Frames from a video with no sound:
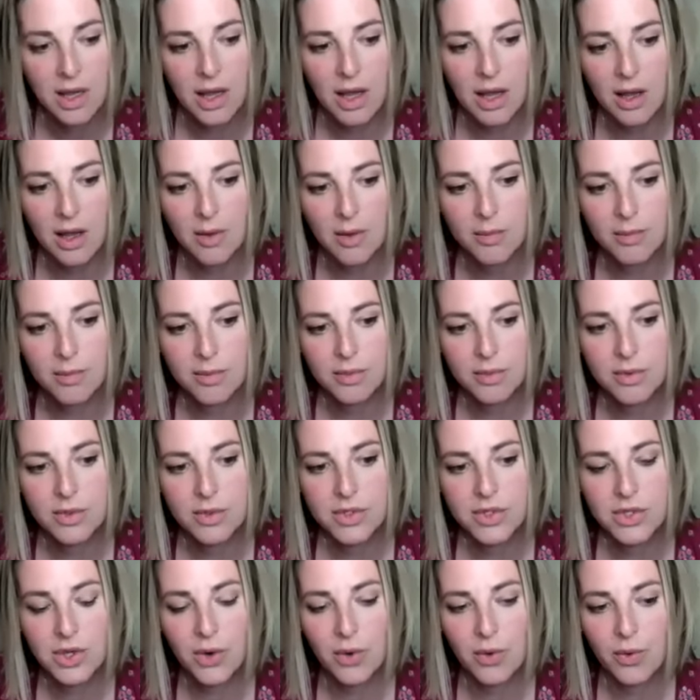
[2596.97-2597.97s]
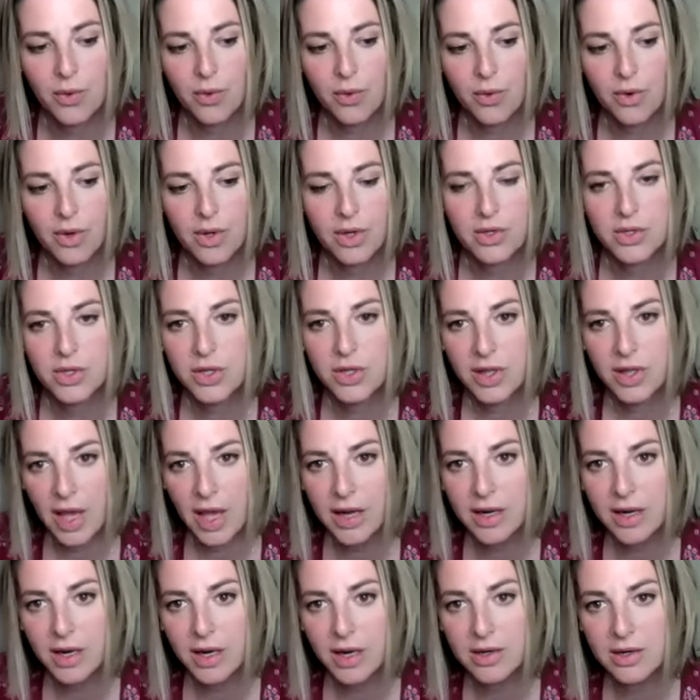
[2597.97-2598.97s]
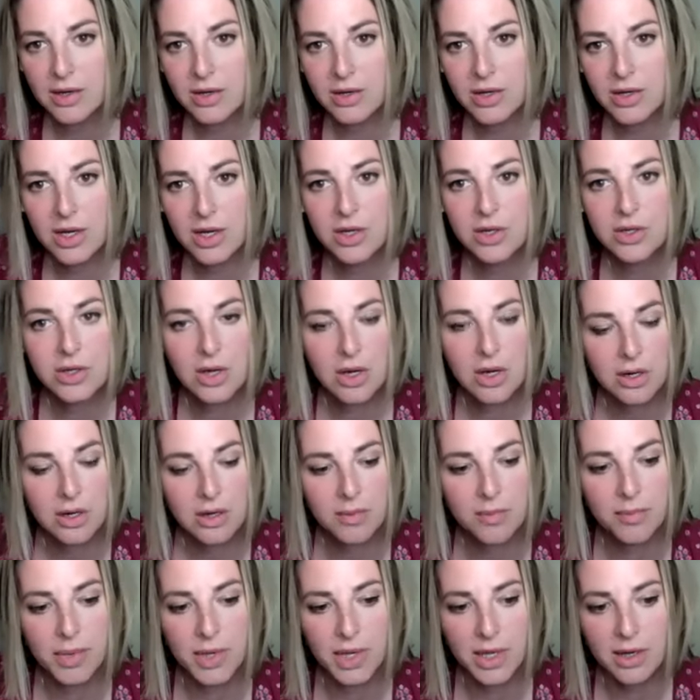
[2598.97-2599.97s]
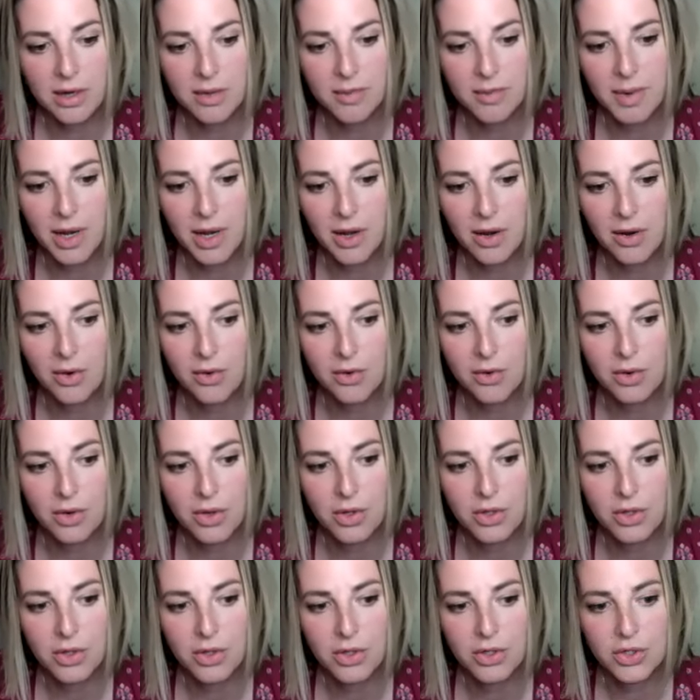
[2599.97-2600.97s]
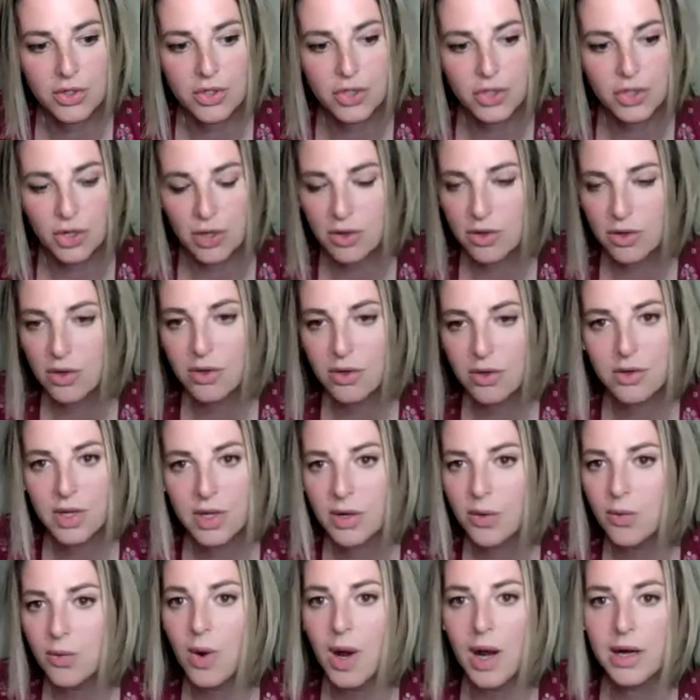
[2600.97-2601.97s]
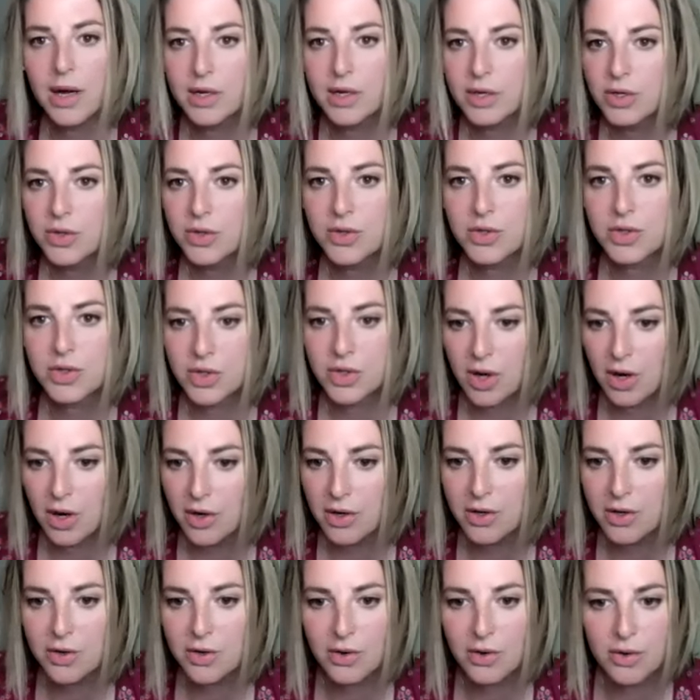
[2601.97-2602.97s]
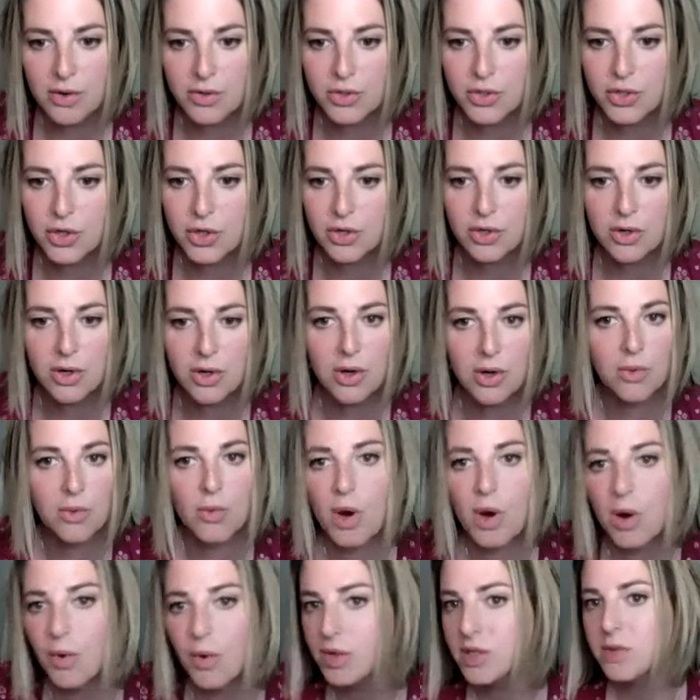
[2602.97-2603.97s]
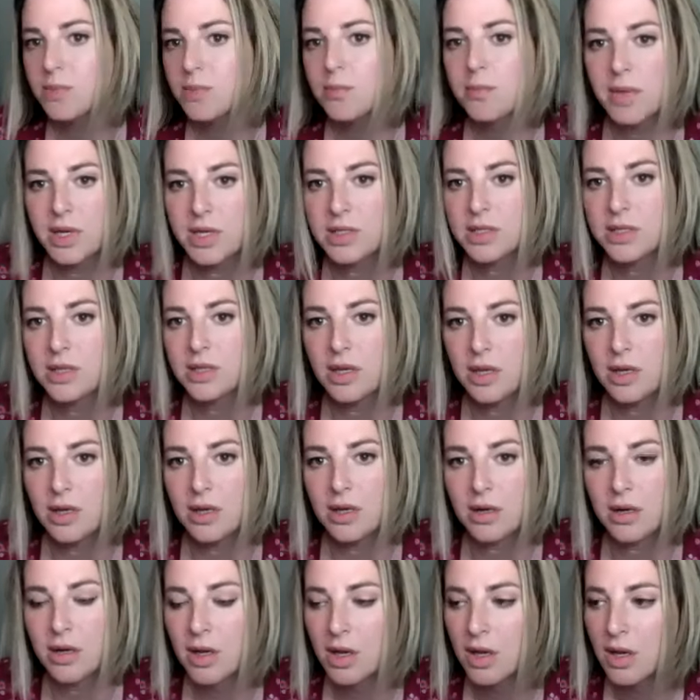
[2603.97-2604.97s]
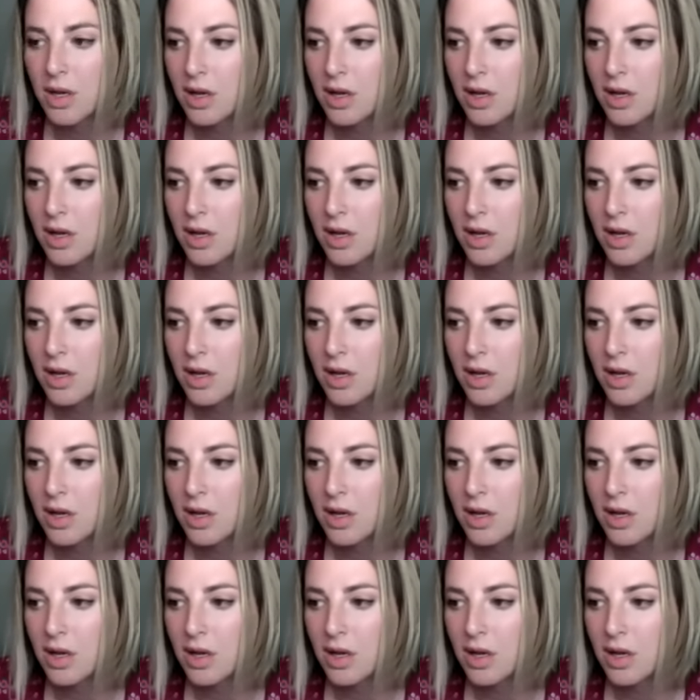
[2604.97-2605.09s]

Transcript: Um, so to that end, can you talk a bit about your journal? Like why did you start your own journal? What was missing